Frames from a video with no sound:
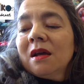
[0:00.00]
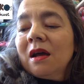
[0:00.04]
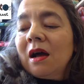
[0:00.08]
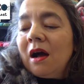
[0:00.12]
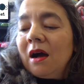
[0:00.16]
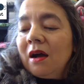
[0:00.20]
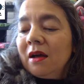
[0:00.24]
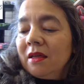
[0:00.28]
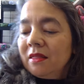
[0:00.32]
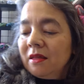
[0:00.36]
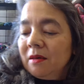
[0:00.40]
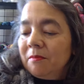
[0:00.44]

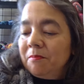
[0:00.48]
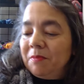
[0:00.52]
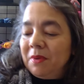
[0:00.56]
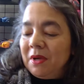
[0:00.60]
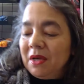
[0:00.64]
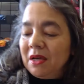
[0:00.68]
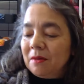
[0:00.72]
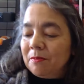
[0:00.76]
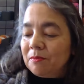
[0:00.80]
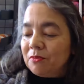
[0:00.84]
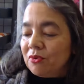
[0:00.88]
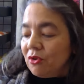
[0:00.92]
either
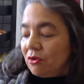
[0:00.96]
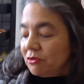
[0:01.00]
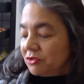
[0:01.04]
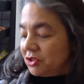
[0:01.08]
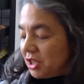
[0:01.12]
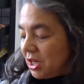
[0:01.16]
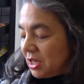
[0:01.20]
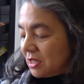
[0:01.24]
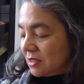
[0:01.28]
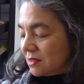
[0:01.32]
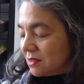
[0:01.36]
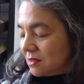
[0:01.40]
bigger
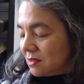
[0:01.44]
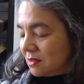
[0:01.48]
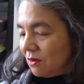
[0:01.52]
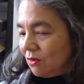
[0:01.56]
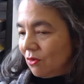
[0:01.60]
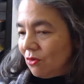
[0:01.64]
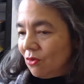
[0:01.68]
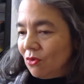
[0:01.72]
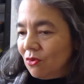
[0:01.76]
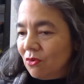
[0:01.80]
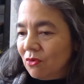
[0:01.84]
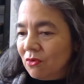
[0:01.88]
projects,
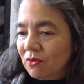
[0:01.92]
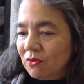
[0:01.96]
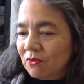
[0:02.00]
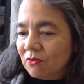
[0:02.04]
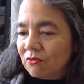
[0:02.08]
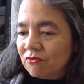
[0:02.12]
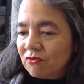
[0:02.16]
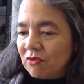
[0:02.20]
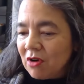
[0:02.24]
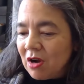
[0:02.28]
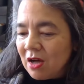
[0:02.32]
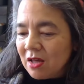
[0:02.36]
or
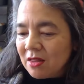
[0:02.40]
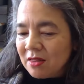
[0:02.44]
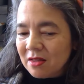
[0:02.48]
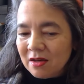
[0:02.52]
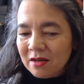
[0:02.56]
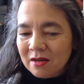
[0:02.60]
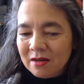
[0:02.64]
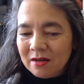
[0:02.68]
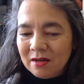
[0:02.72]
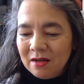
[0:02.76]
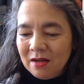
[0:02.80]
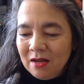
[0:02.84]

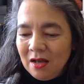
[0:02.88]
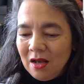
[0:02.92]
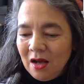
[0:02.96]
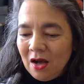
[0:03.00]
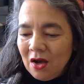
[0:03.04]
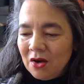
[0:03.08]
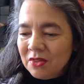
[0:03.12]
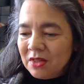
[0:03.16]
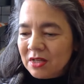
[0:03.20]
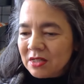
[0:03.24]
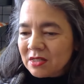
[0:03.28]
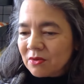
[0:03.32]
rather,
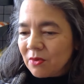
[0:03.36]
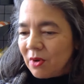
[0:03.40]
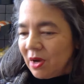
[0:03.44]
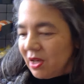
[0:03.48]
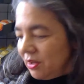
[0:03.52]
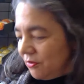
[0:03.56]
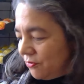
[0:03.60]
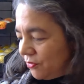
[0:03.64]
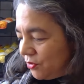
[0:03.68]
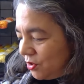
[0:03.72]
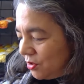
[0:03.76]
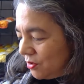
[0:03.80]
oh, there's
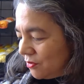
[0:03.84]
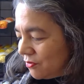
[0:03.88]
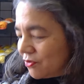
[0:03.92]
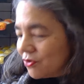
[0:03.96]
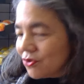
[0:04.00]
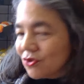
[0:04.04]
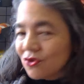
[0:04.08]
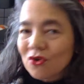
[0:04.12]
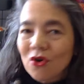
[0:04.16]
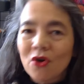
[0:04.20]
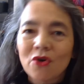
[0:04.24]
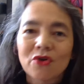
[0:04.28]
quite a few of
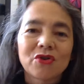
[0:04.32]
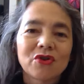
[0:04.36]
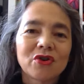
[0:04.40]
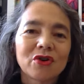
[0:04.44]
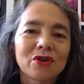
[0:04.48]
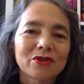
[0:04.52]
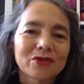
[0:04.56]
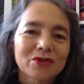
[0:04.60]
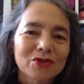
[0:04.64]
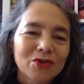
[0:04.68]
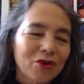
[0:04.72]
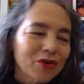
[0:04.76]

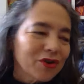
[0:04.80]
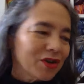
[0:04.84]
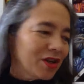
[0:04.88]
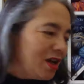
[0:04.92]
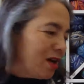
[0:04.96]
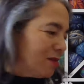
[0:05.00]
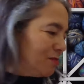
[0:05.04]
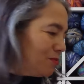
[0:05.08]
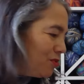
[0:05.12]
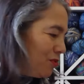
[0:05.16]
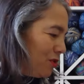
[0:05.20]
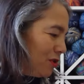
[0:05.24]
non-sock
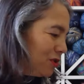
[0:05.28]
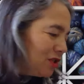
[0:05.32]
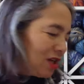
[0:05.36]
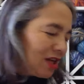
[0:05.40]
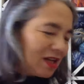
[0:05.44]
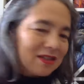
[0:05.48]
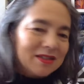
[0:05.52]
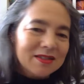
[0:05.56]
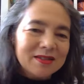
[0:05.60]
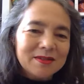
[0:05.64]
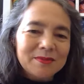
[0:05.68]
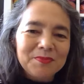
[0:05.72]
yarn
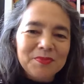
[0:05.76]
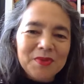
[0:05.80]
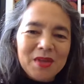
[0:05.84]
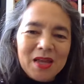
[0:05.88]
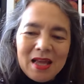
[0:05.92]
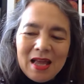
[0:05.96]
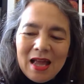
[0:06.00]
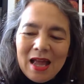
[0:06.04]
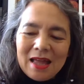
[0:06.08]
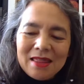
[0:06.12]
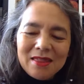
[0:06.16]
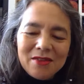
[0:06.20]
projects.
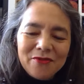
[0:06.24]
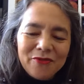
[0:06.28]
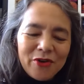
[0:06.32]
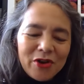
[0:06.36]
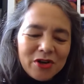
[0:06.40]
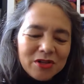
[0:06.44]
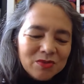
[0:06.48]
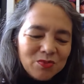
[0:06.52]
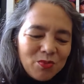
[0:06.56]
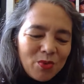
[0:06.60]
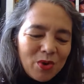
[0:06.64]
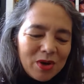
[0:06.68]
And the
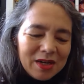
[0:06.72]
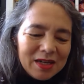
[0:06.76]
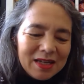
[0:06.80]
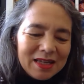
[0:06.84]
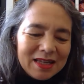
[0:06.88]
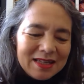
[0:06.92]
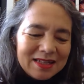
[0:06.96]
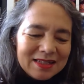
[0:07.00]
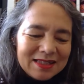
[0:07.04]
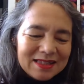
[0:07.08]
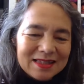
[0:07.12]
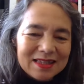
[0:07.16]
first one
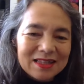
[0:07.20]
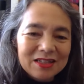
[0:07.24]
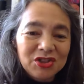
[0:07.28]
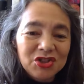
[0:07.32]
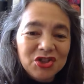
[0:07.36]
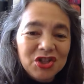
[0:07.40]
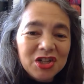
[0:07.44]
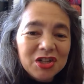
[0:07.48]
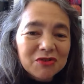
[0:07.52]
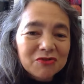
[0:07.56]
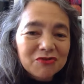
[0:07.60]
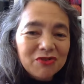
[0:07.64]
is the
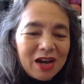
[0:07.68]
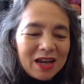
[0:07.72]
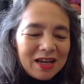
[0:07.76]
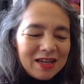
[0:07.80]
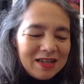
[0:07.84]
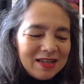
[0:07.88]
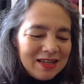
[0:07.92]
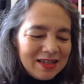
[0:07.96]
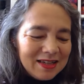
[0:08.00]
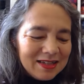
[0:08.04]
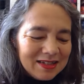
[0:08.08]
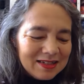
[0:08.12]

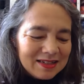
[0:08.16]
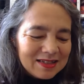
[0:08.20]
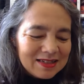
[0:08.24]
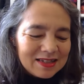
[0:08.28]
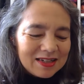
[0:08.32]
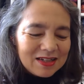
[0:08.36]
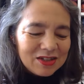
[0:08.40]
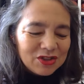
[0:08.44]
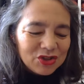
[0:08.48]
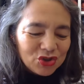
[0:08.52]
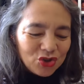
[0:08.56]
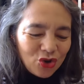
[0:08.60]
Geogradient
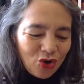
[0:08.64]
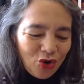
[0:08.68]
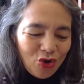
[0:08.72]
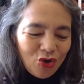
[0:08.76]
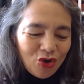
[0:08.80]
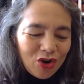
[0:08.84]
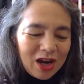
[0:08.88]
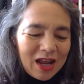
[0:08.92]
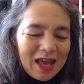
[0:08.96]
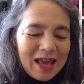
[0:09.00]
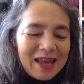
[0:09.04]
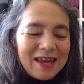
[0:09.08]

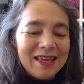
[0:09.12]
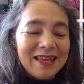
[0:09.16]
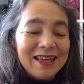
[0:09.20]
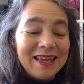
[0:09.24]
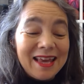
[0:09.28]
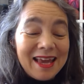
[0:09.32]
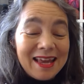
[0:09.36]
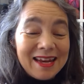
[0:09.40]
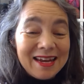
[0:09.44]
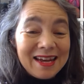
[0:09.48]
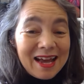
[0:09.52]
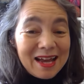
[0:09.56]
shawl, and
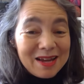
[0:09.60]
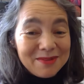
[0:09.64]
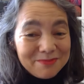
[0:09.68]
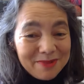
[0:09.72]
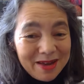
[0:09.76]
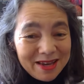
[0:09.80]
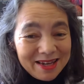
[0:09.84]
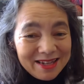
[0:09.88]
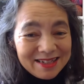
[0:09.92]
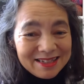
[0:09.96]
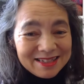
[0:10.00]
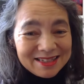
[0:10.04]
again, I
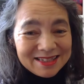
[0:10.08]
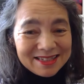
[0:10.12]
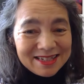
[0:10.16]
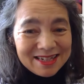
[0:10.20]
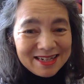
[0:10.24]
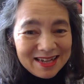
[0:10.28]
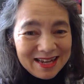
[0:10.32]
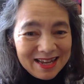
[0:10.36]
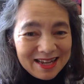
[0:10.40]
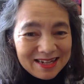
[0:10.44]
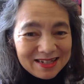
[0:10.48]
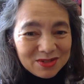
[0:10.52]
managed to
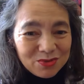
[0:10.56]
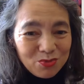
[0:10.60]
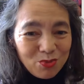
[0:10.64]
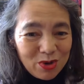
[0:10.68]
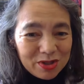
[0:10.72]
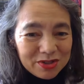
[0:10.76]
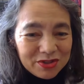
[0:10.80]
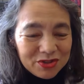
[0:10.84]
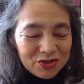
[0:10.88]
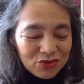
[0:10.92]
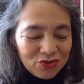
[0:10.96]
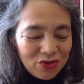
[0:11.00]
knit
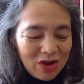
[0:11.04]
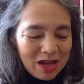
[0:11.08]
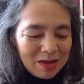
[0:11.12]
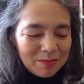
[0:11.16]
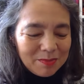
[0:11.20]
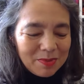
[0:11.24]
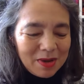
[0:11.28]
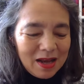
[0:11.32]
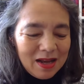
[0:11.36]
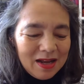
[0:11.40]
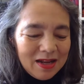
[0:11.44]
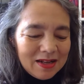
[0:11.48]
one
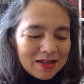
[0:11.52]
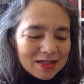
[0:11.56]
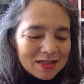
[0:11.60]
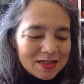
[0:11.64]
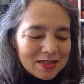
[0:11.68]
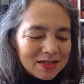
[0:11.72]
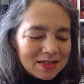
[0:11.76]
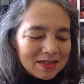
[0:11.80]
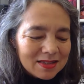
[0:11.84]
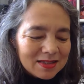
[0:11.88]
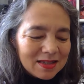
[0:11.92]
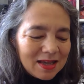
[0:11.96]
stripe.
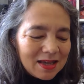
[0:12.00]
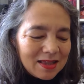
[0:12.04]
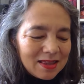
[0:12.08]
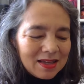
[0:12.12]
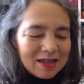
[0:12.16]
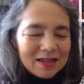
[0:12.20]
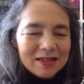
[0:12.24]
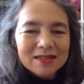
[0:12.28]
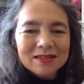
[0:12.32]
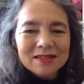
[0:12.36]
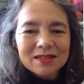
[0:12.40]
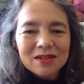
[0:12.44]
So it's, I
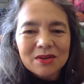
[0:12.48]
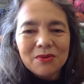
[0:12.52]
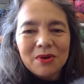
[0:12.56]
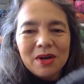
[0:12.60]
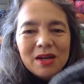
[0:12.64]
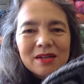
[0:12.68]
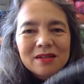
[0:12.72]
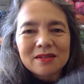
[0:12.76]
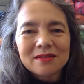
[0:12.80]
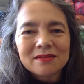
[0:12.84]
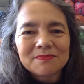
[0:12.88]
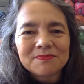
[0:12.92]
think it's a
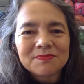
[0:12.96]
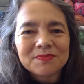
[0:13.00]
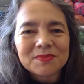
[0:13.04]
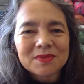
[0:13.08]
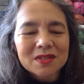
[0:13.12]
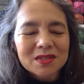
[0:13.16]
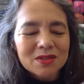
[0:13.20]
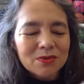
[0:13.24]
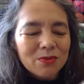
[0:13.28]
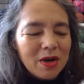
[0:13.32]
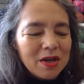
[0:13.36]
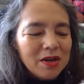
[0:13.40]
quite,
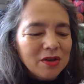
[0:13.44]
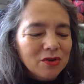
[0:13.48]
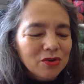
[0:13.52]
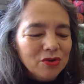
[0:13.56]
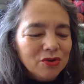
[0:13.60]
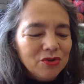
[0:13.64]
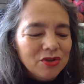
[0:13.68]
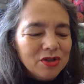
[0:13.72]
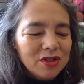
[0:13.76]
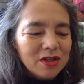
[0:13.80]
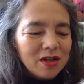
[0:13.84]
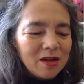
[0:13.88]
it's quite a
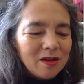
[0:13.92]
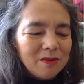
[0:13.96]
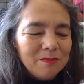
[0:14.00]
good